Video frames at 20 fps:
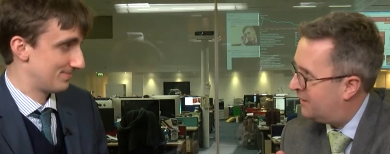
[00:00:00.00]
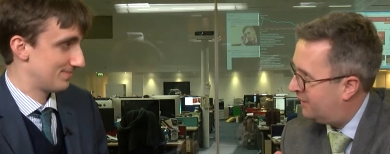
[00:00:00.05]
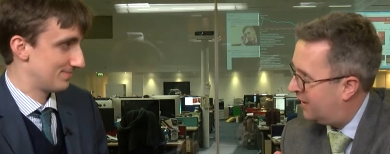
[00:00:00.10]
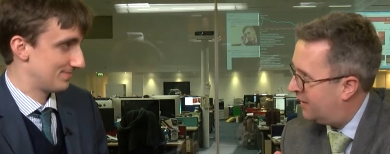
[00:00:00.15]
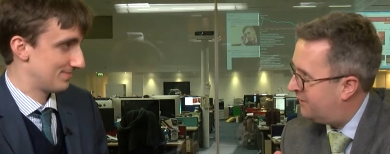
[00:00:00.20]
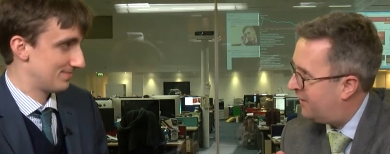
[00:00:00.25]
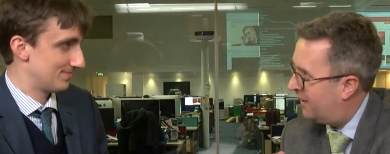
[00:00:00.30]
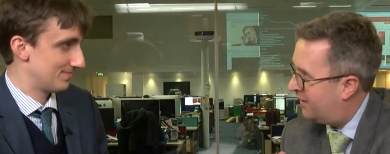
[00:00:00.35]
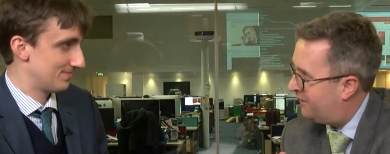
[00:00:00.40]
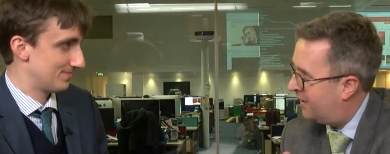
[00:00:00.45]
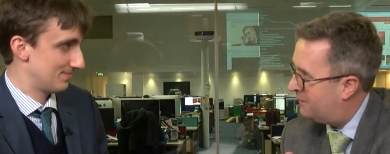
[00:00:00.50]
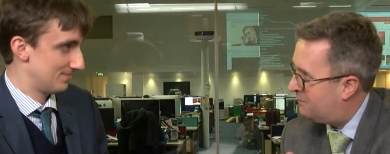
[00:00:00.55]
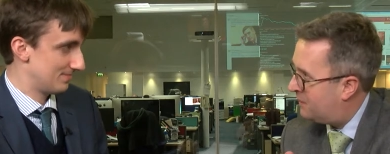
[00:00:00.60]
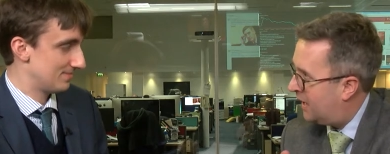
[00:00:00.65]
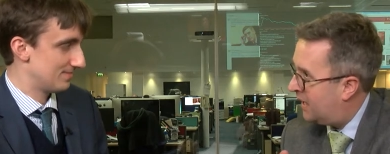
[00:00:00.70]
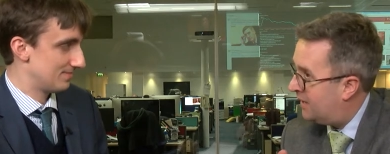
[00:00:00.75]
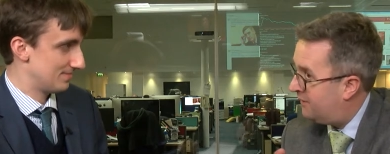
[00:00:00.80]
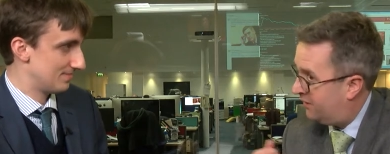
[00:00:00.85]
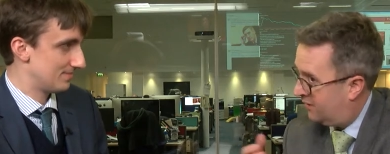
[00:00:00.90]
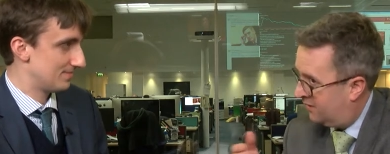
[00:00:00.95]
Speaker 1: that that, that
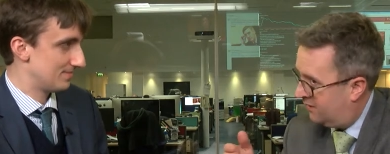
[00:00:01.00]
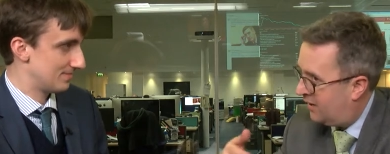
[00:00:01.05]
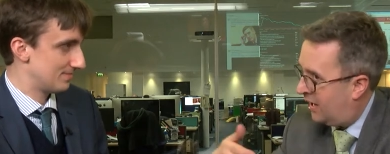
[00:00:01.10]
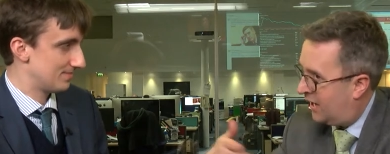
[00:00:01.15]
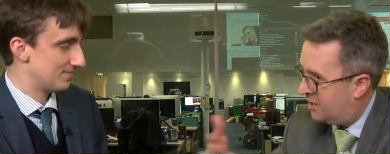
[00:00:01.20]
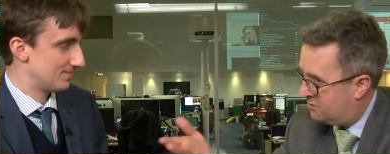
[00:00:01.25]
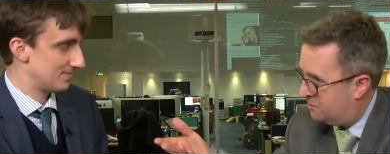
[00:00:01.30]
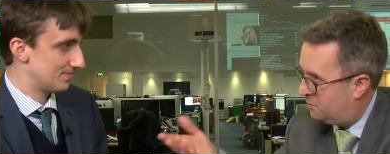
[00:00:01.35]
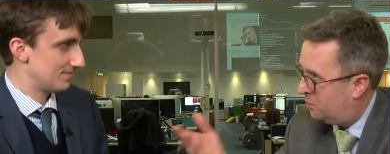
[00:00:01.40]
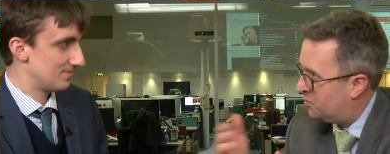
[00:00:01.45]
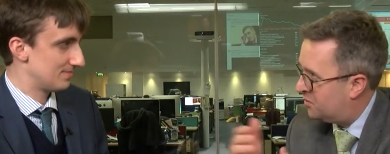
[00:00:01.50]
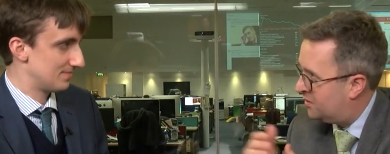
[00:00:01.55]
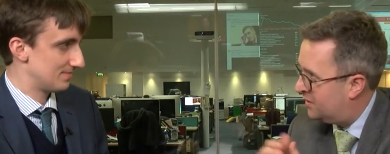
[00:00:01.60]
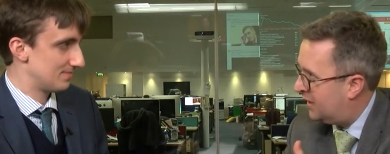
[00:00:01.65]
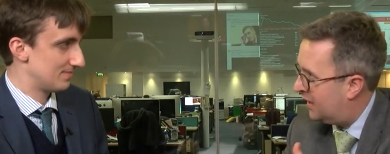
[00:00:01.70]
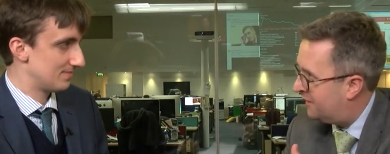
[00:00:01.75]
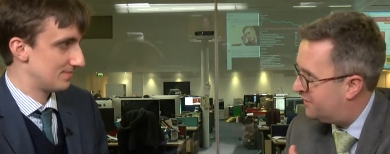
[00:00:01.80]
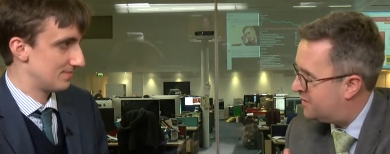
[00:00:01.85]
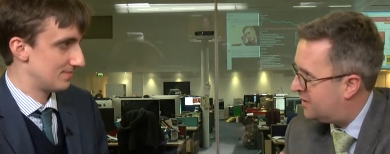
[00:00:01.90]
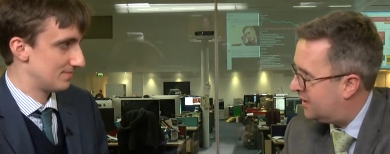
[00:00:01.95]
behaviour as reported
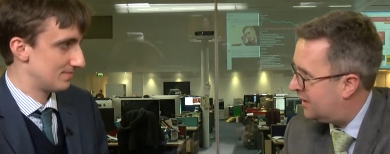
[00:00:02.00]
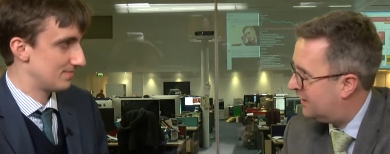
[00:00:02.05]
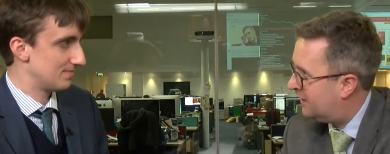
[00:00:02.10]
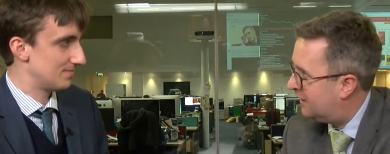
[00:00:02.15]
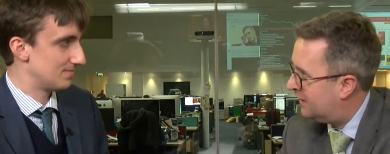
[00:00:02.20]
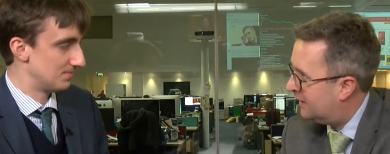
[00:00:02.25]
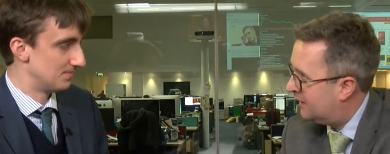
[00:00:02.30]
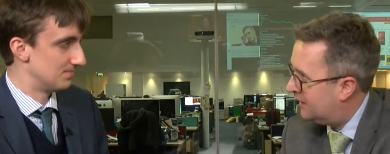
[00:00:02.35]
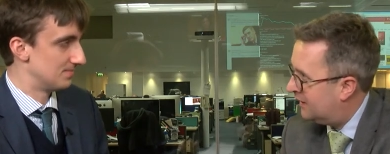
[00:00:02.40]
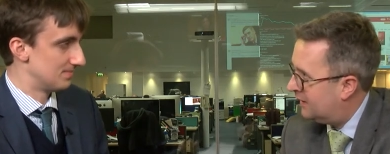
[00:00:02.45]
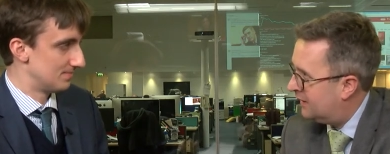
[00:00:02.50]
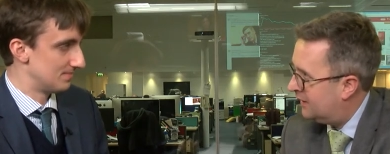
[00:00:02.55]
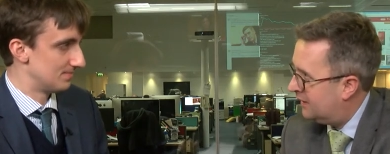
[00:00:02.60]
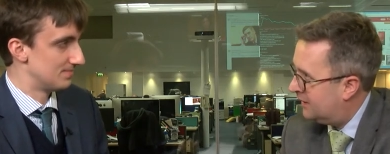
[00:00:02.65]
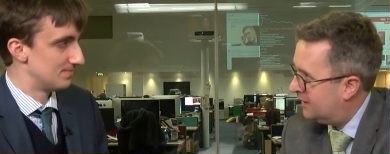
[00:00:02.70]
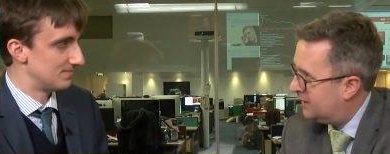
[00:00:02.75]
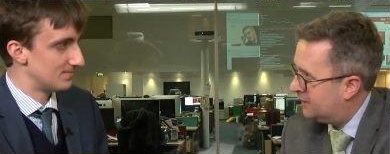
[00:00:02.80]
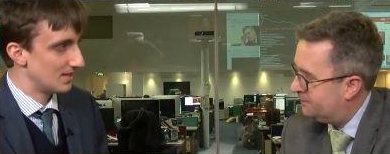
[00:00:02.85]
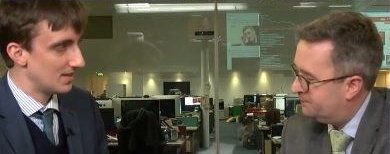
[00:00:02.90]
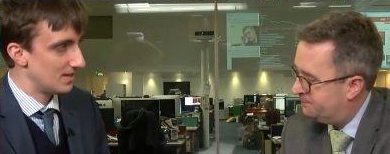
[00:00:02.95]
in the FT. Mm
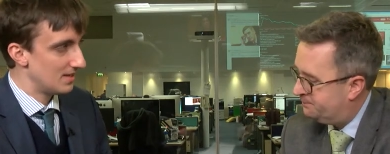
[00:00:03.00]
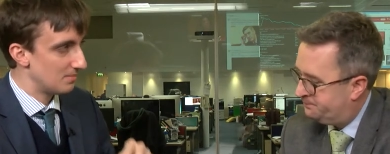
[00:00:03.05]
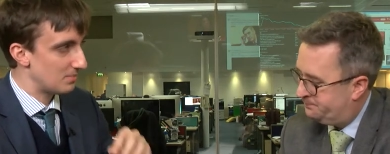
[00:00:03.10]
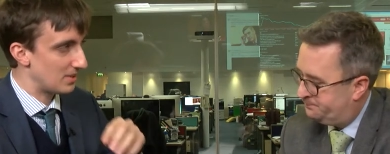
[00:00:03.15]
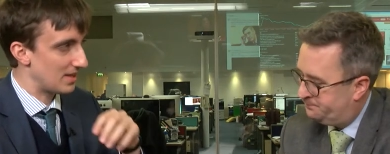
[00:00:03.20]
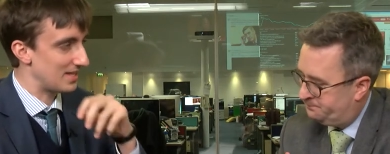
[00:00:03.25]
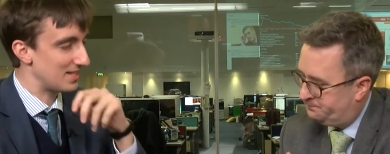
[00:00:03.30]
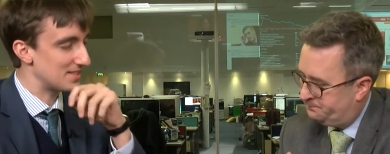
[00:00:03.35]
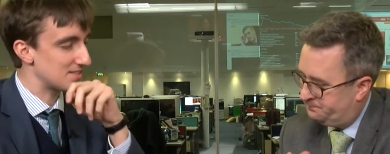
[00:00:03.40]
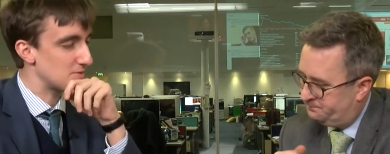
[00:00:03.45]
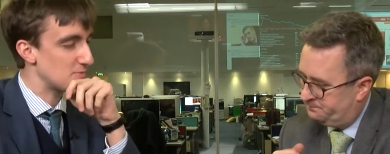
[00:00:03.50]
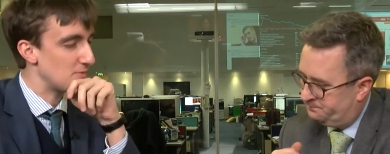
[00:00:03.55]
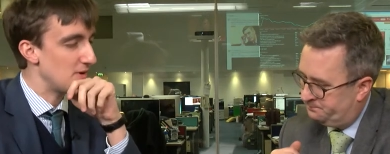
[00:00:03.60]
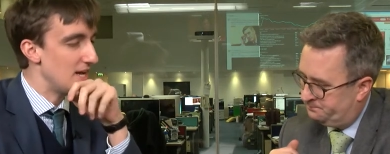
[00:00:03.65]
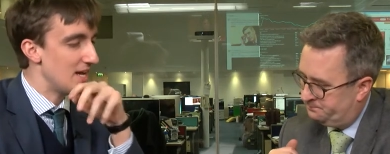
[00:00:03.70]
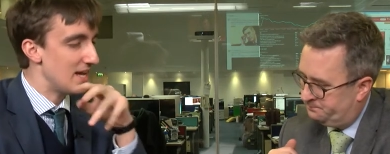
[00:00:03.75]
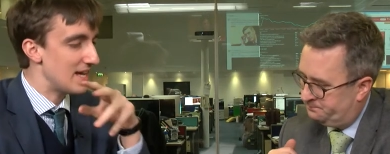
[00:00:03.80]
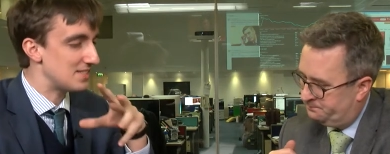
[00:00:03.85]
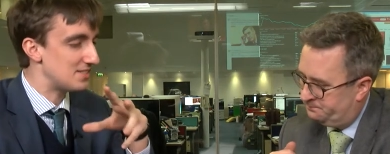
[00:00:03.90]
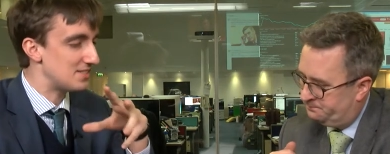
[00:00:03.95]
hmm. But then it, sort it